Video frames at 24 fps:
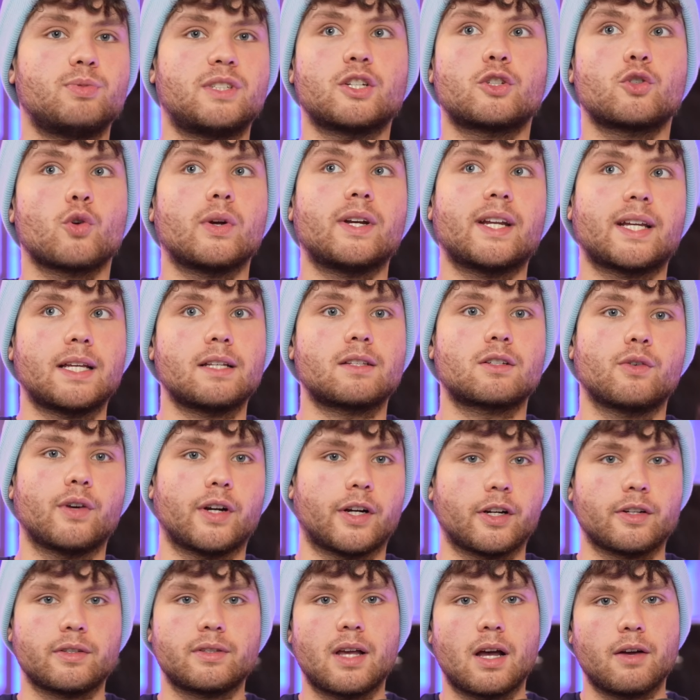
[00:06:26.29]
destroy Nicki's
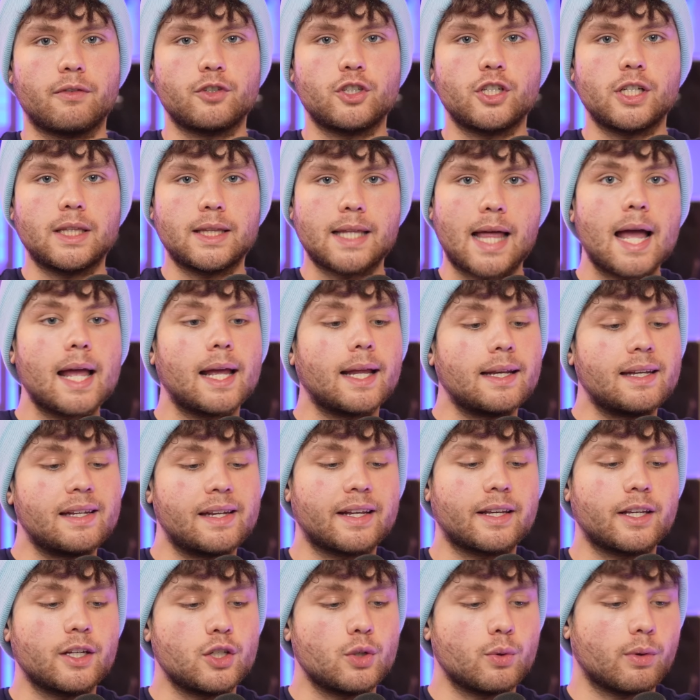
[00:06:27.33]
career herself. She let
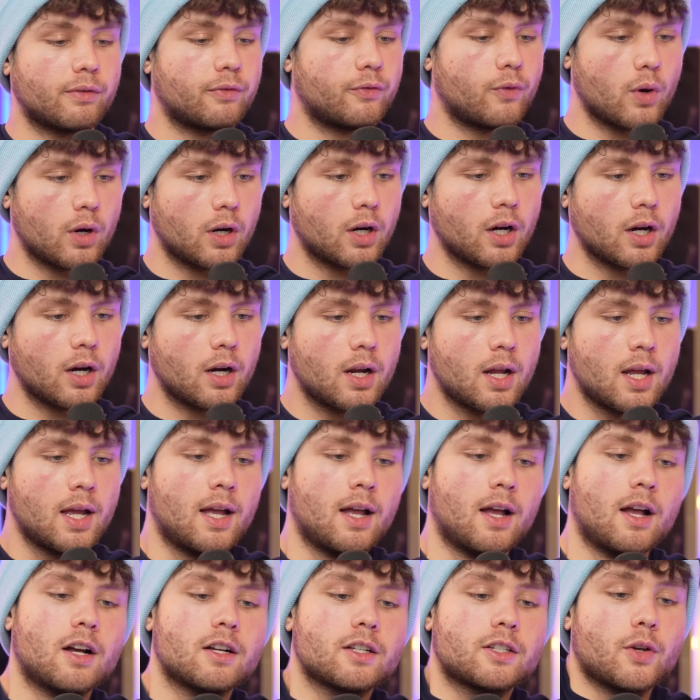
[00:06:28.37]
Nicki do it for her.
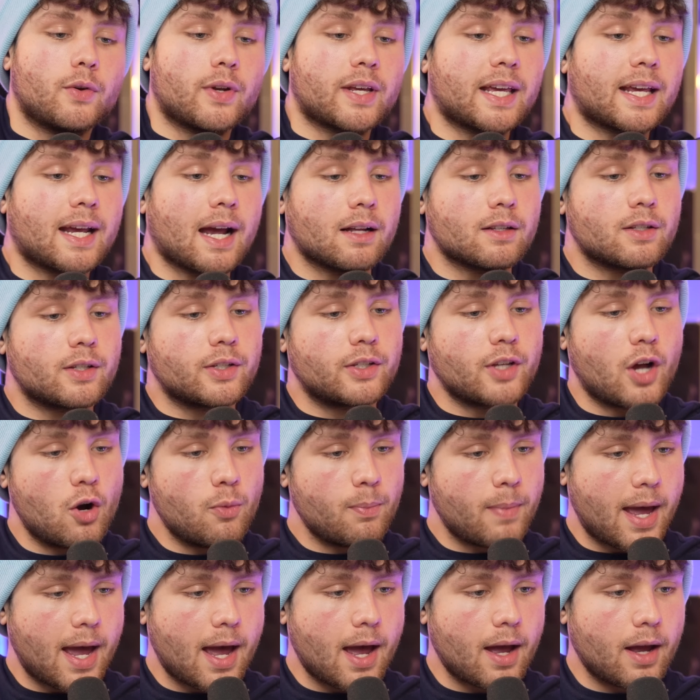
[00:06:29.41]
So Nicki got so
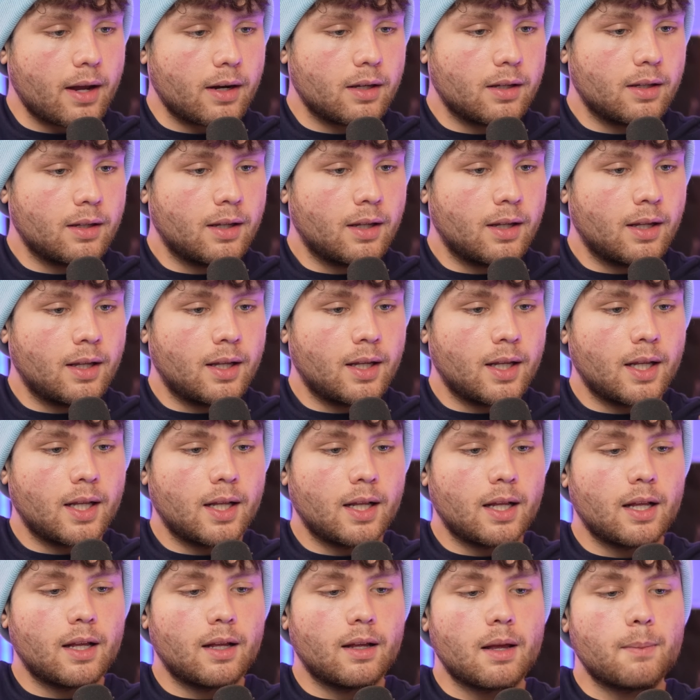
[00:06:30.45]
mad.
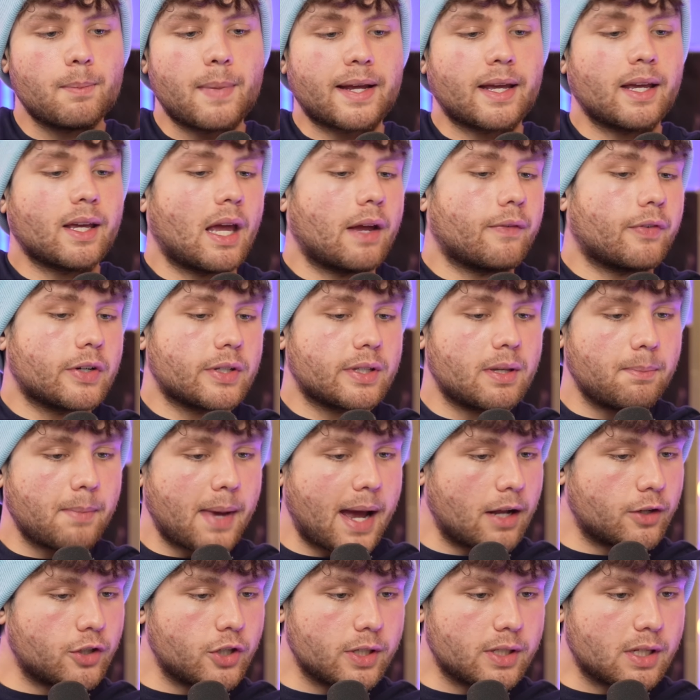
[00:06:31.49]
Megan gave her some
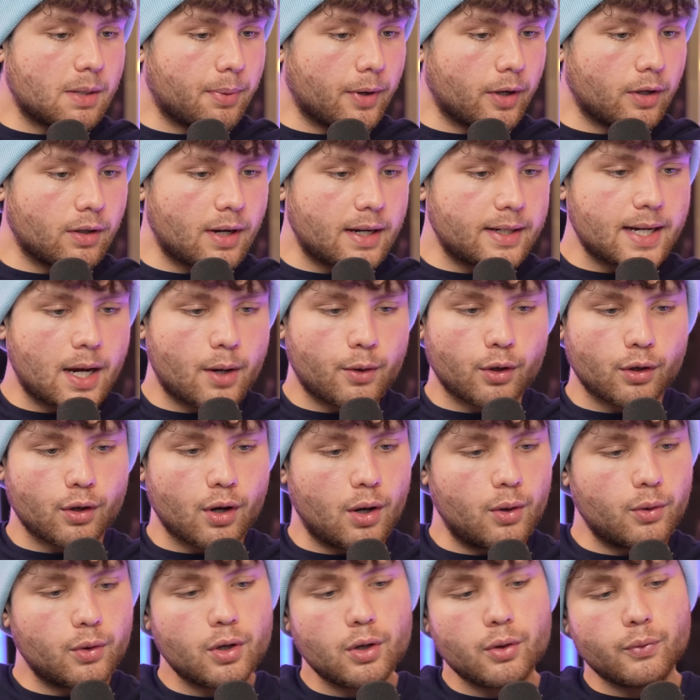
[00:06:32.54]
matches to burn down her
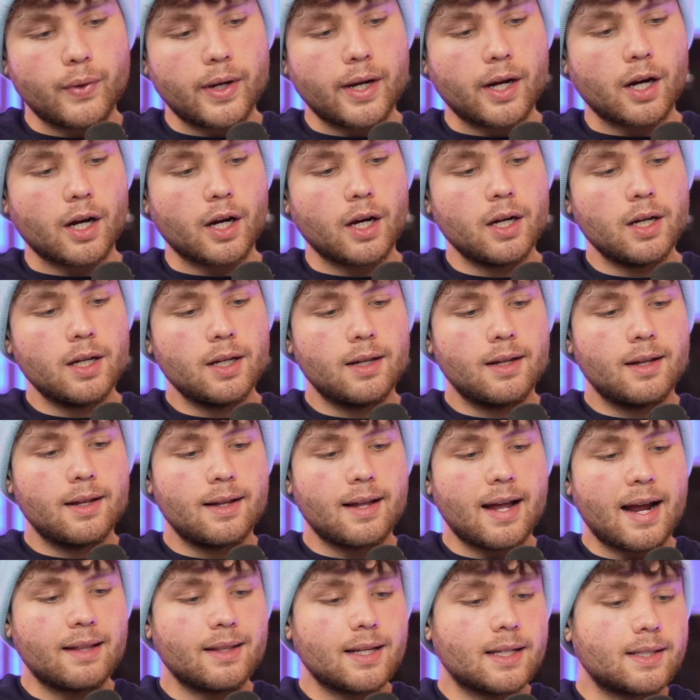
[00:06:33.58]
own career.
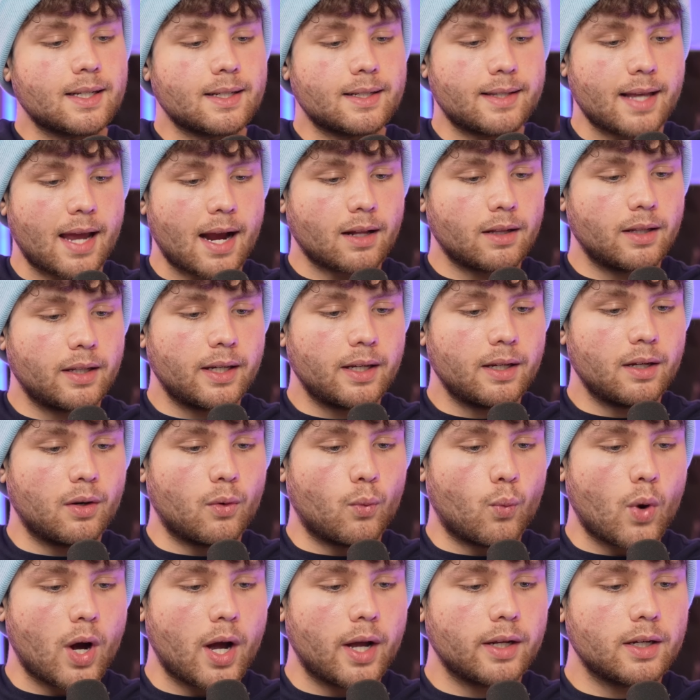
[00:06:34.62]
And that's exactly
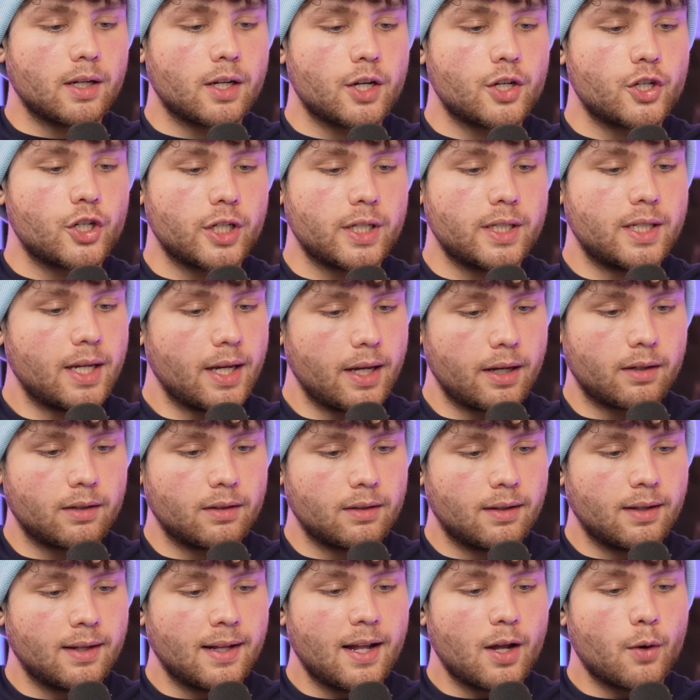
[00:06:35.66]
what she
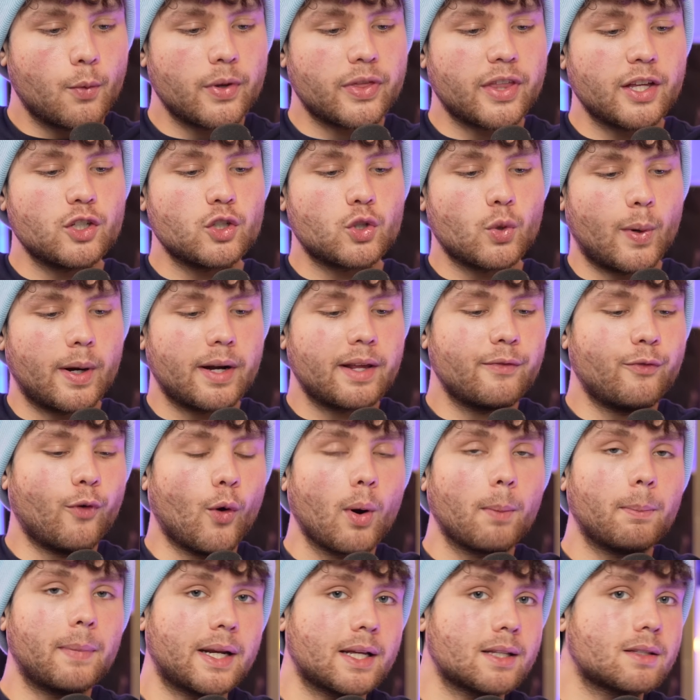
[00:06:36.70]
did. Within
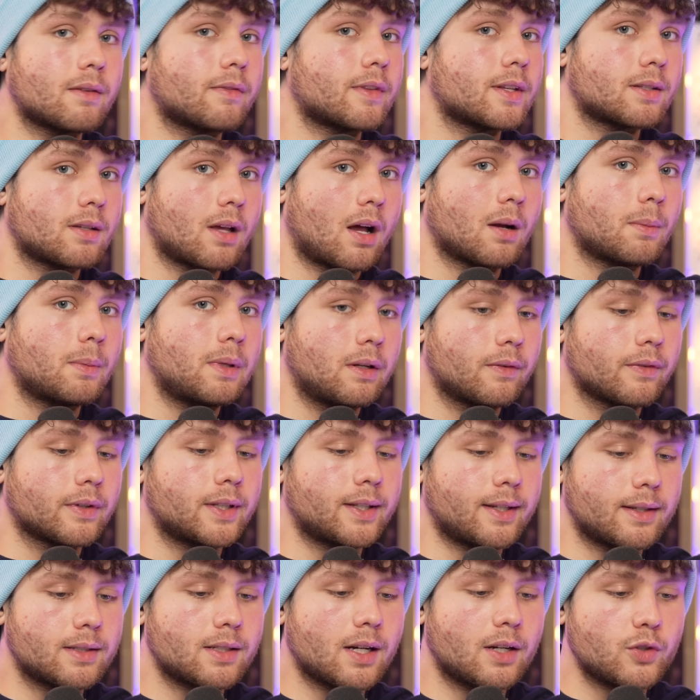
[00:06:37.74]
24 minutes of the song being
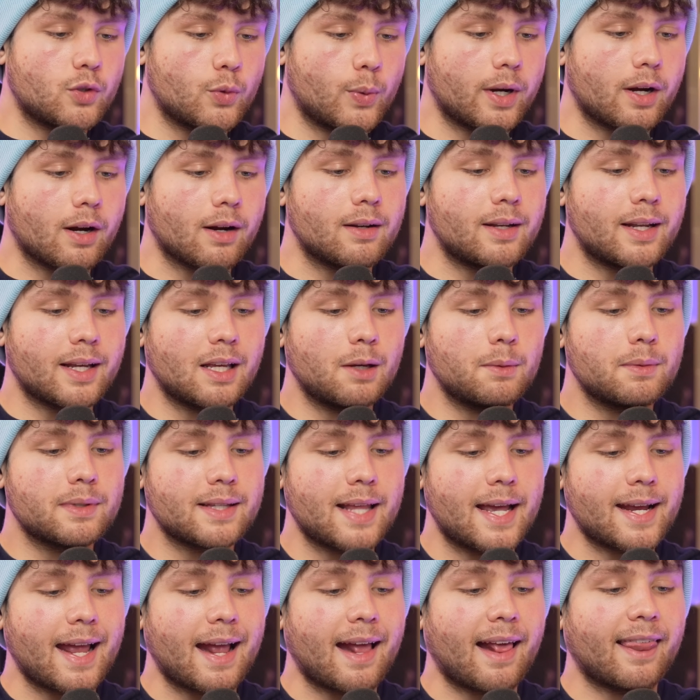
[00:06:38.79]
released on Twitter, Nicki was
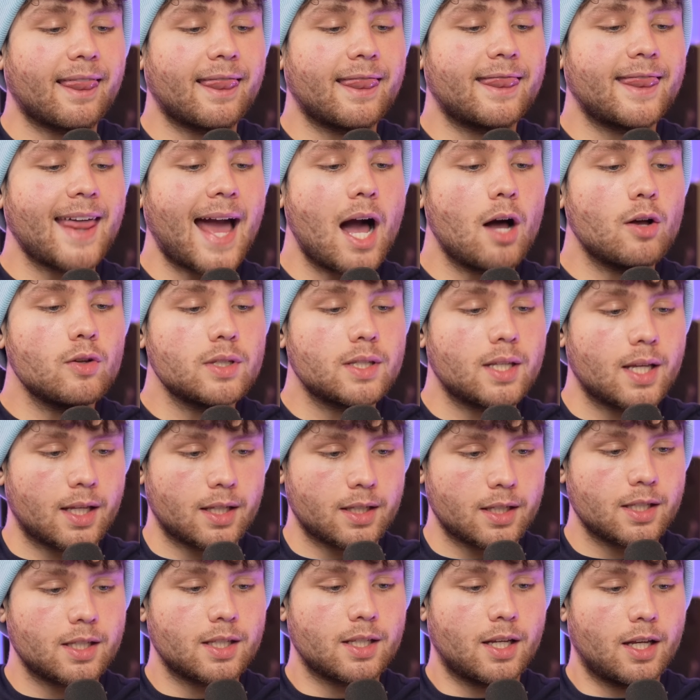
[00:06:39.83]
liking
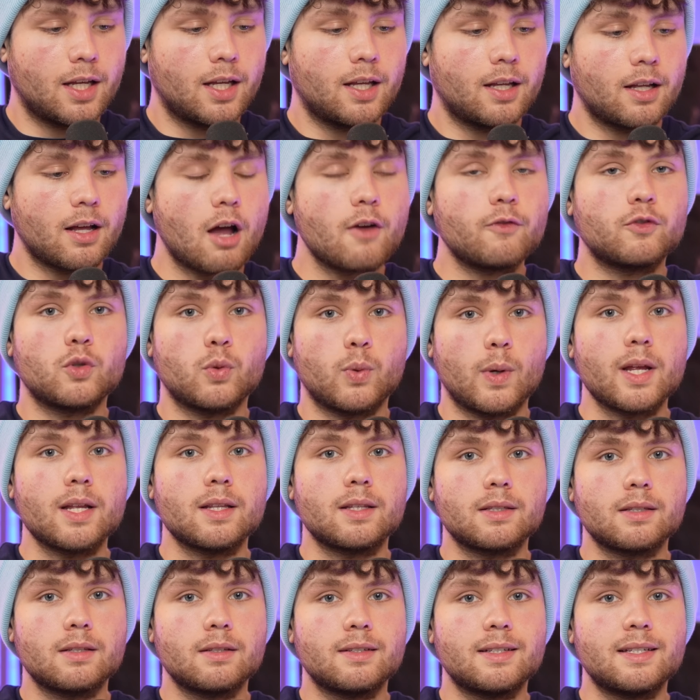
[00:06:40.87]
thousands of
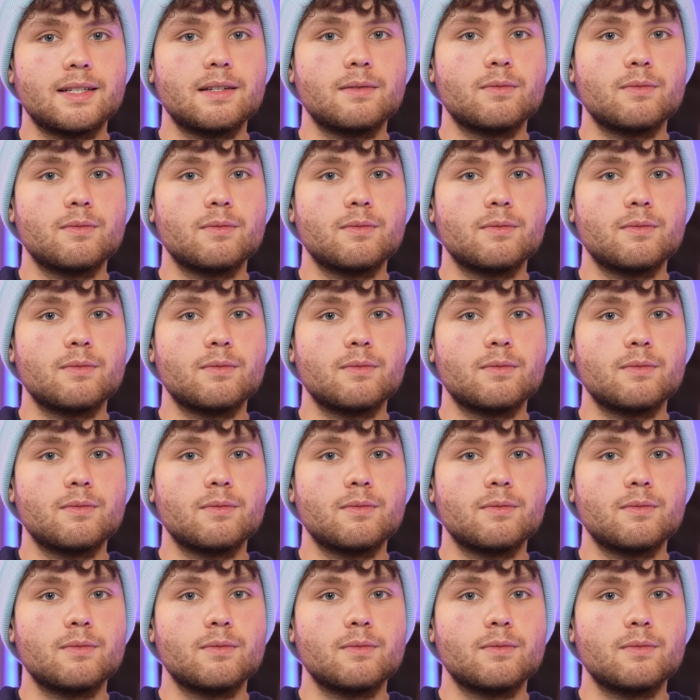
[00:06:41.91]
tweets